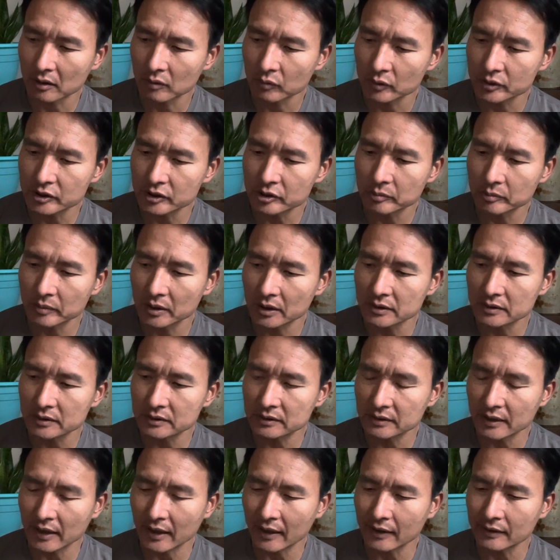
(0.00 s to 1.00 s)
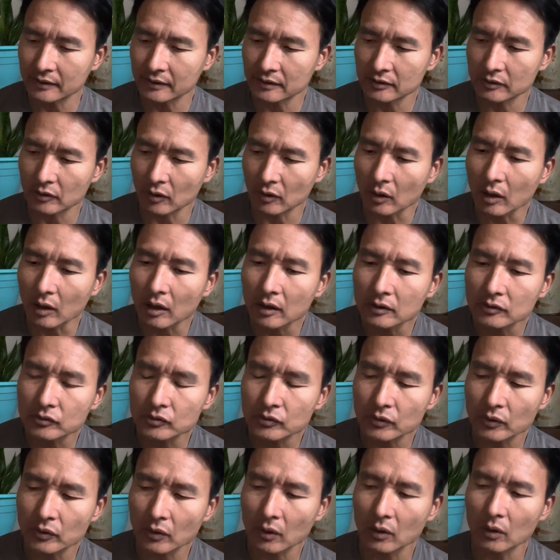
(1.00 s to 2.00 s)
which means that
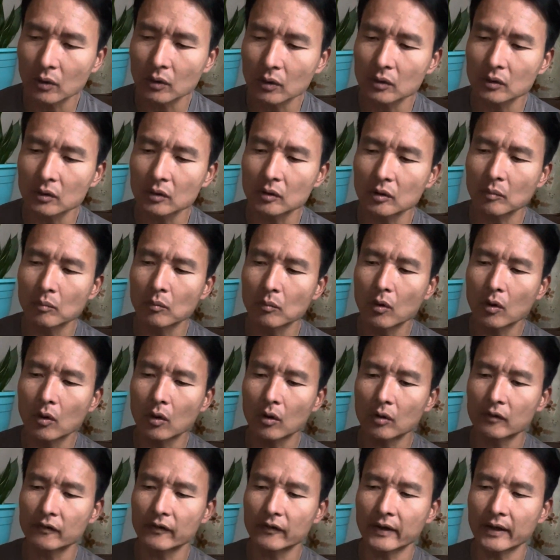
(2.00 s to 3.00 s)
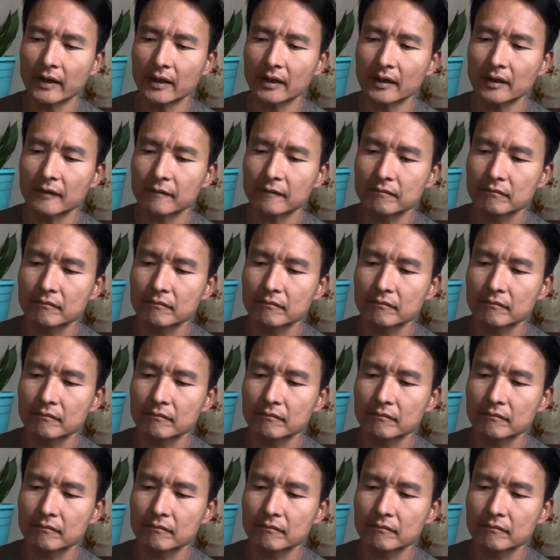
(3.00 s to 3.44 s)
control more of a